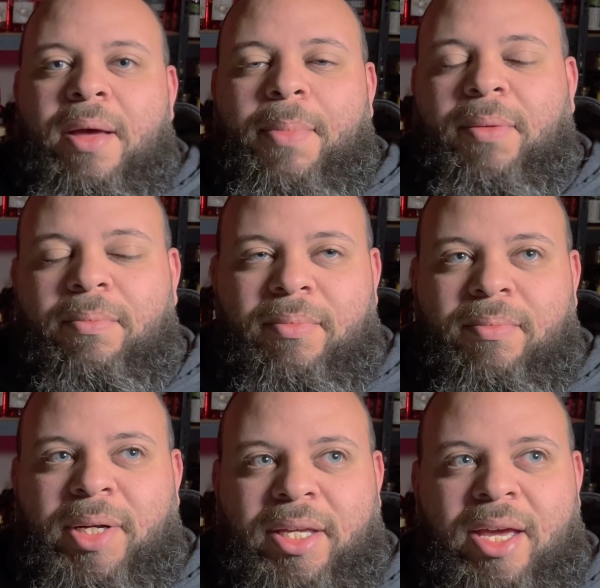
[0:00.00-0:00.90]
But
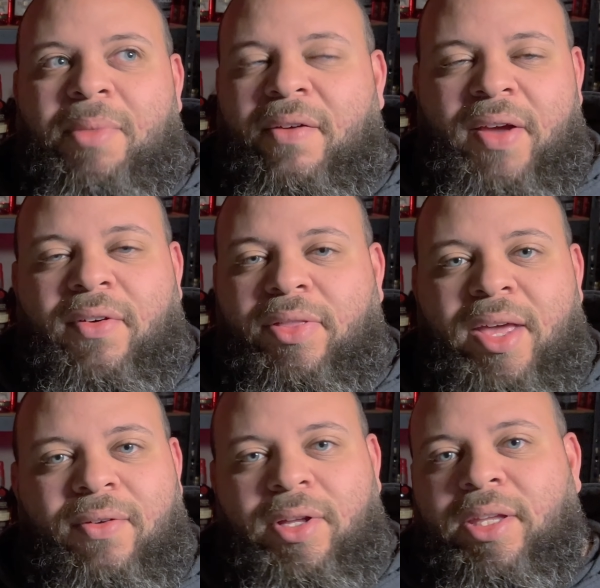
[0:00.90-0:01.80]
but again, my favorite
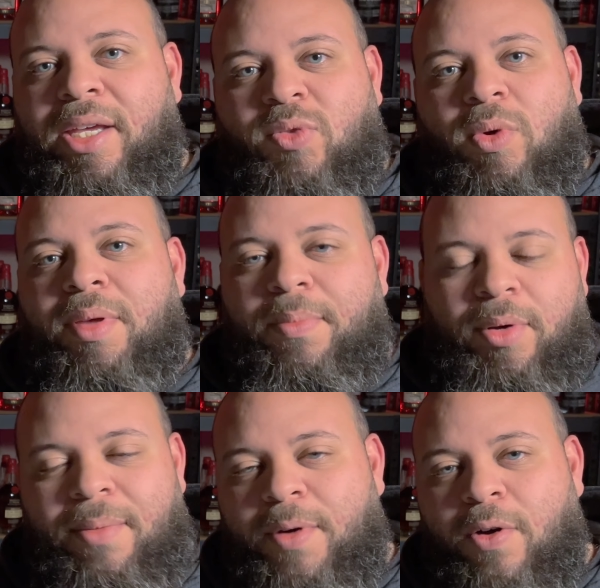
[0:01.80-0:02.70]
thing really is when people
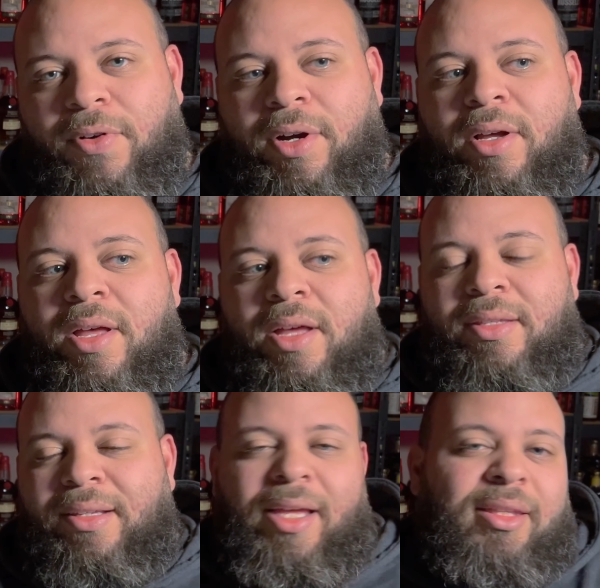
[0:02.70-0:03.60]
come over
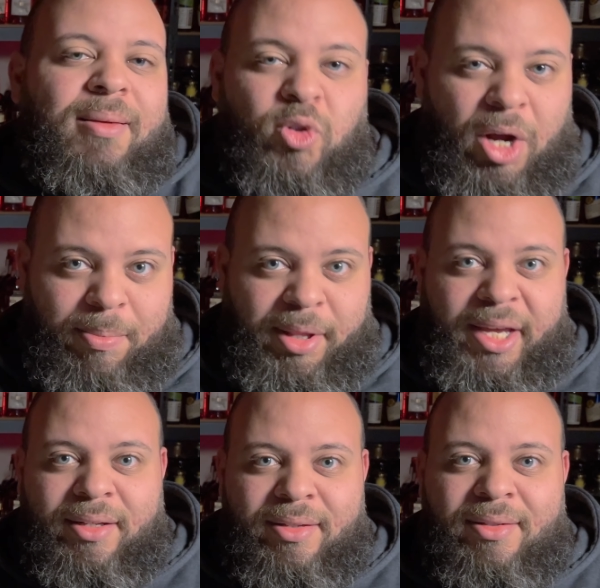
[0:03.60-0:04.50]
to let them try
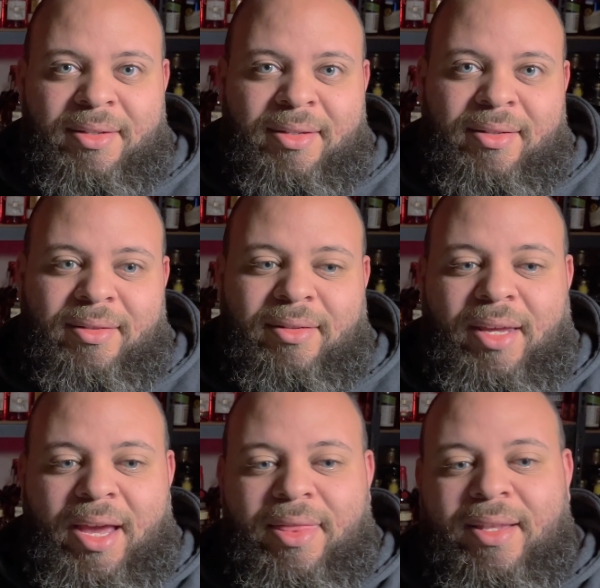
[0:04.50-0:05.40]
Blanton's
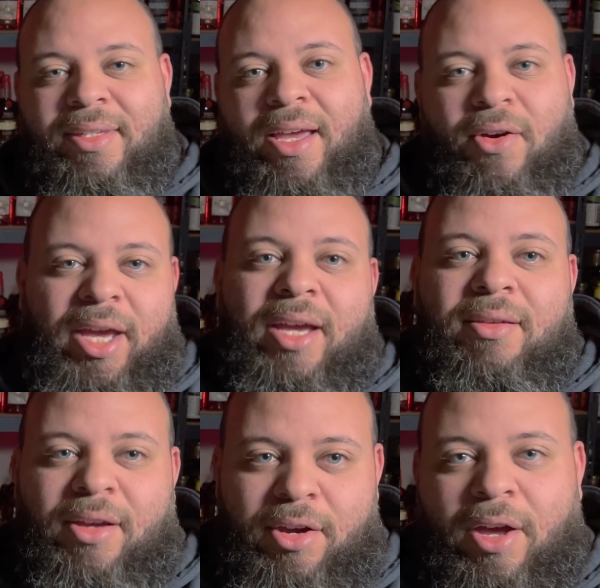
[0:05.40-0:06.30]
and then say, okay,
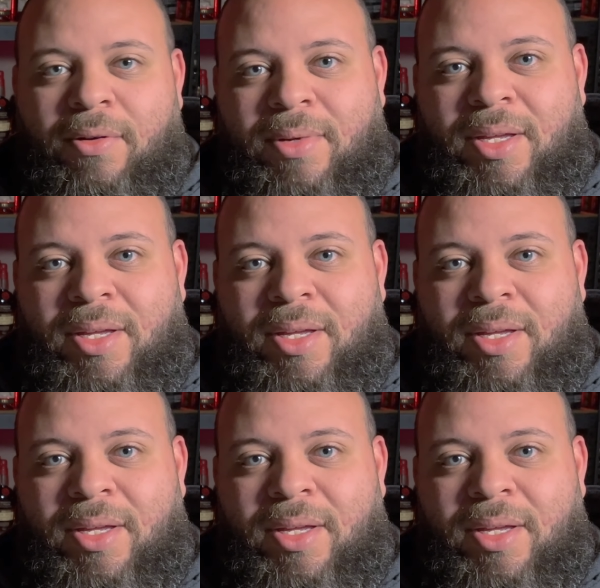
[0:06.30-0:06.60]
here you go.